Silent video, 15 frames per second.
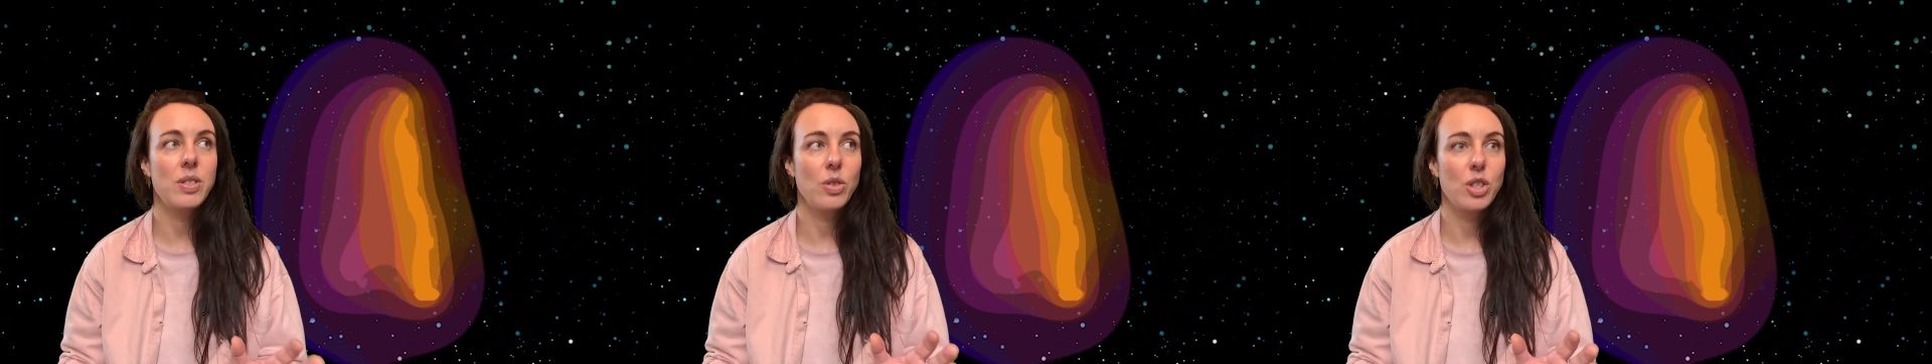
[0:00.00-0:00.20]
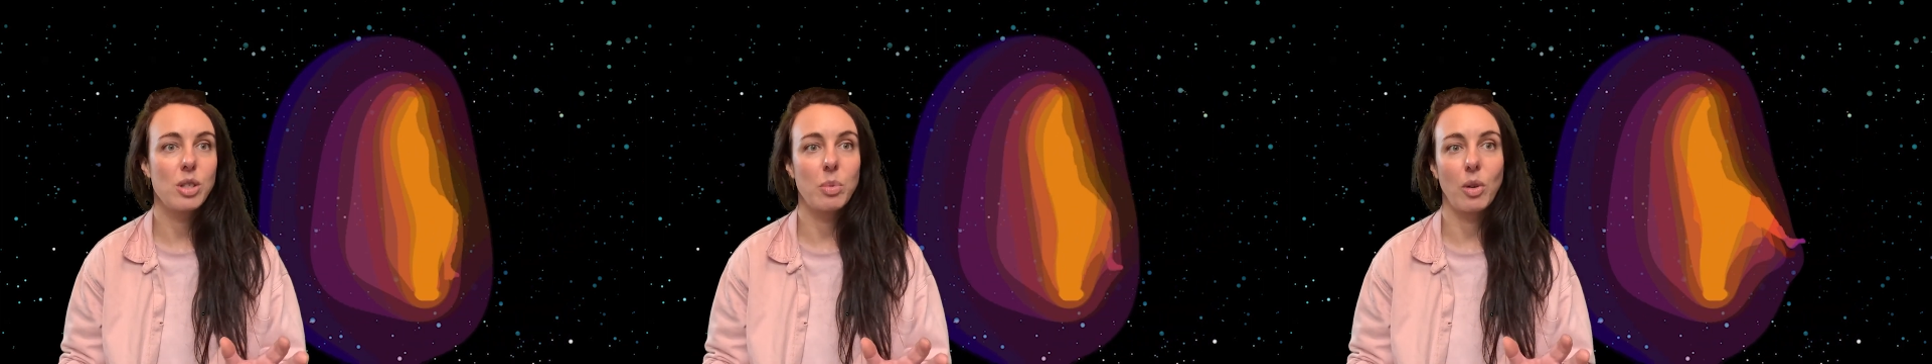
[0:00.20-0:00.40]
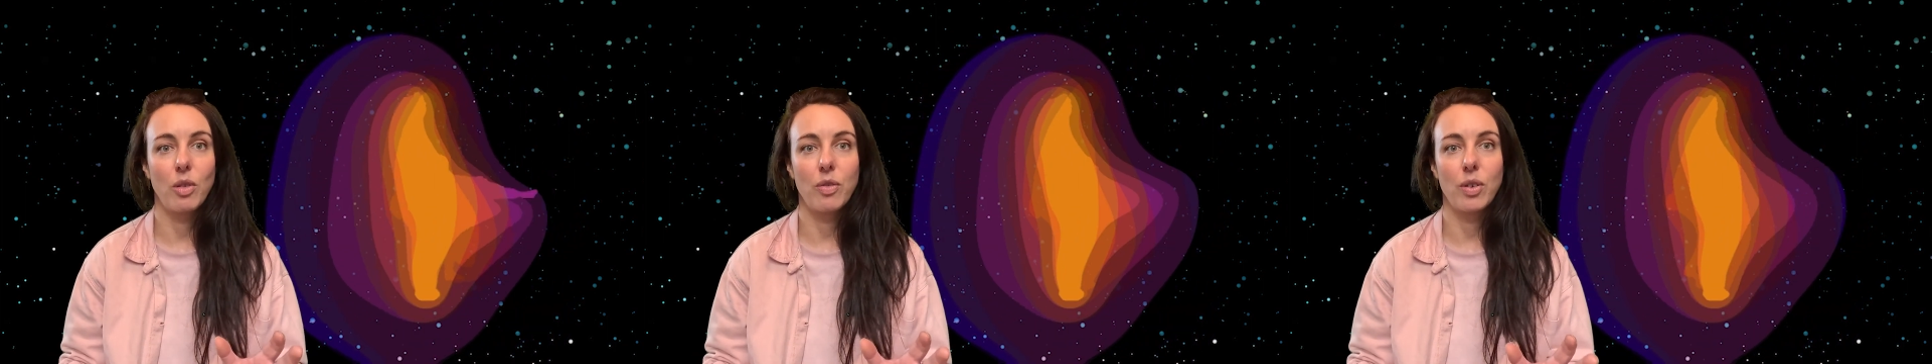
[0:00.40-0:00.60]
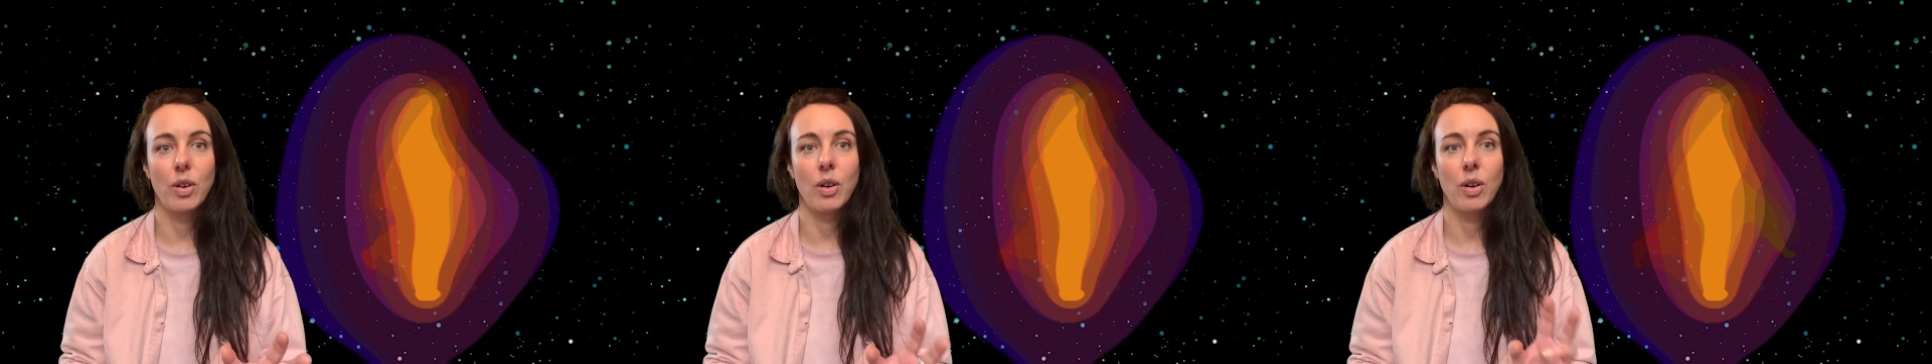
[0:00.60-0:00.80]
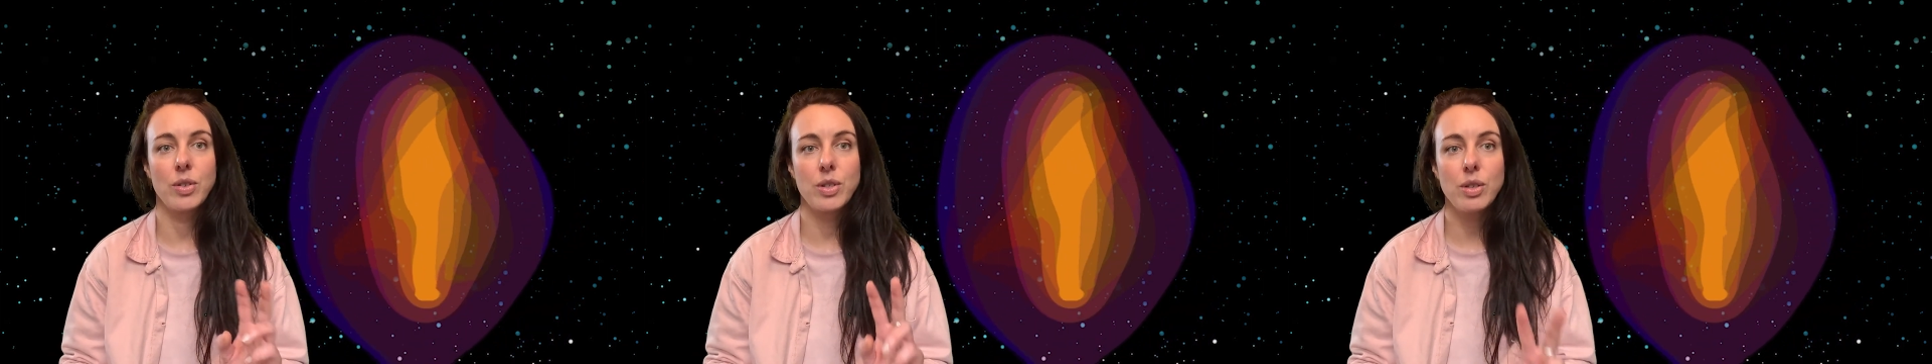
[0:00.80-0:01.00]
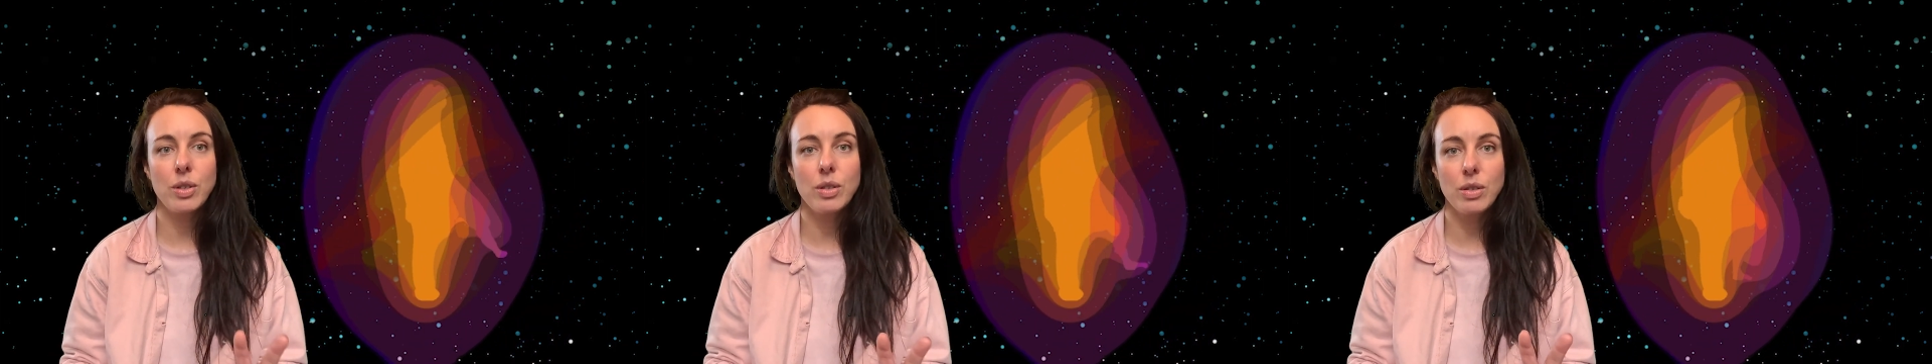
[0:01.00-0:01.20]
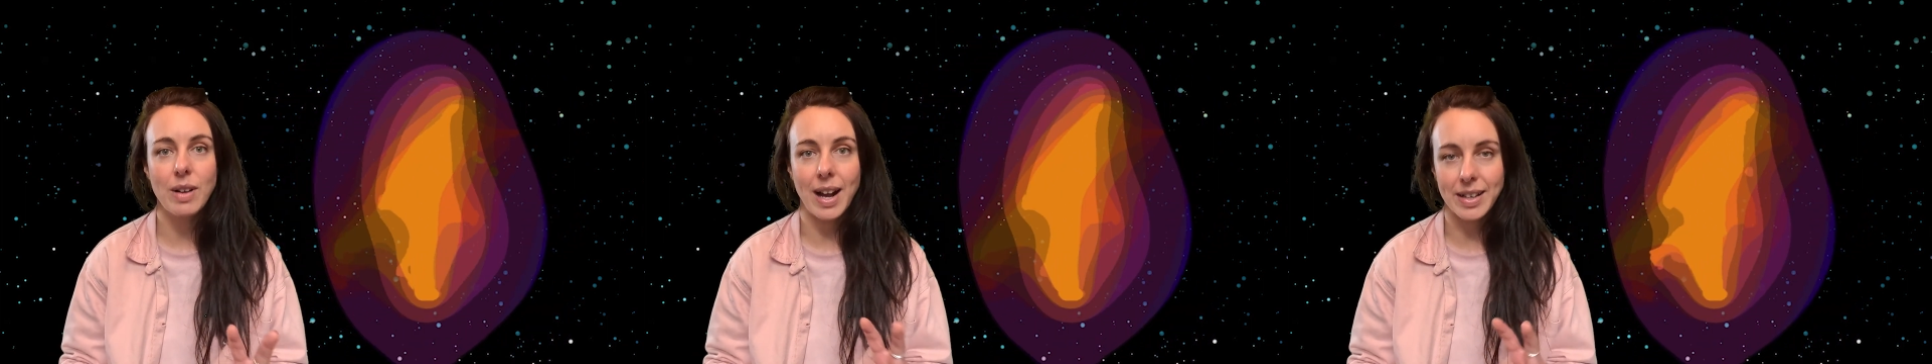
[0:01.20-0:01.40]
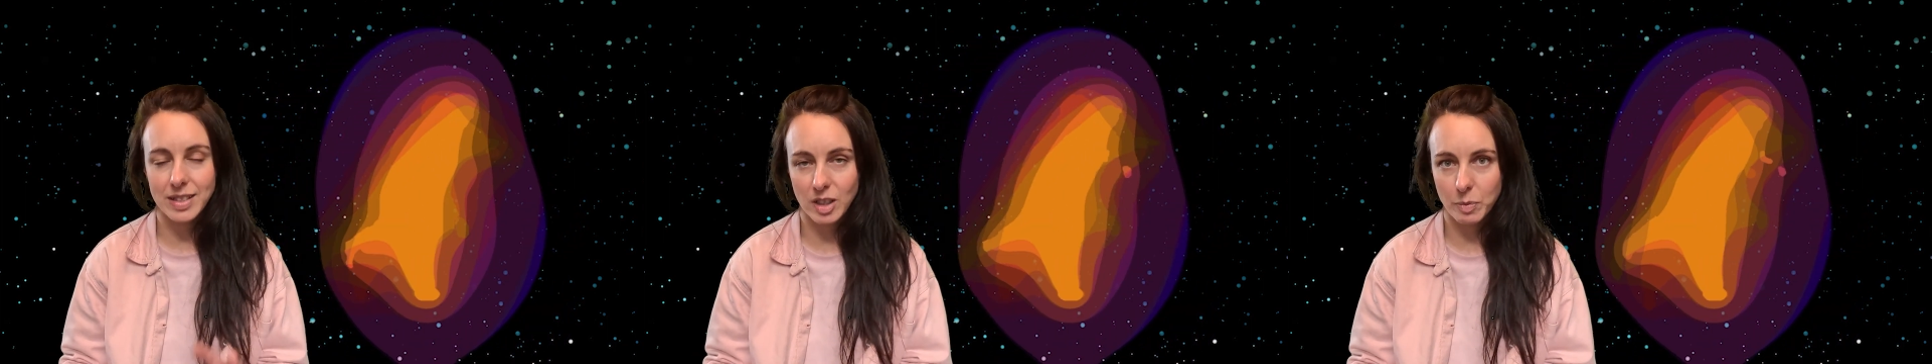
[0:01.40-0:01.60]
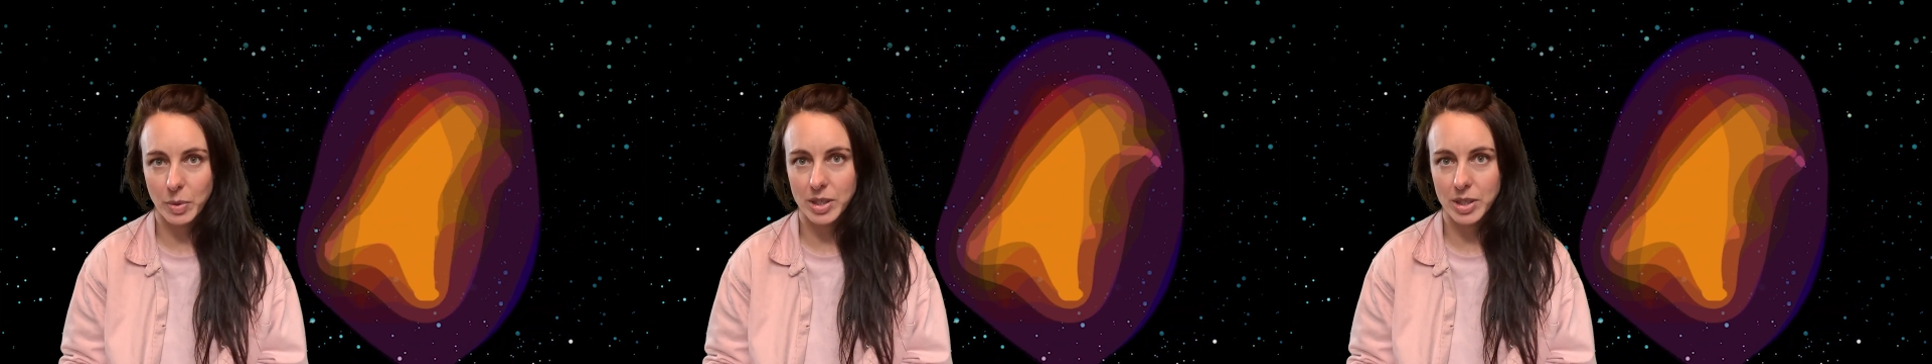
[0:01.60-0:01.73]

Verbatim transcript: suitable for two active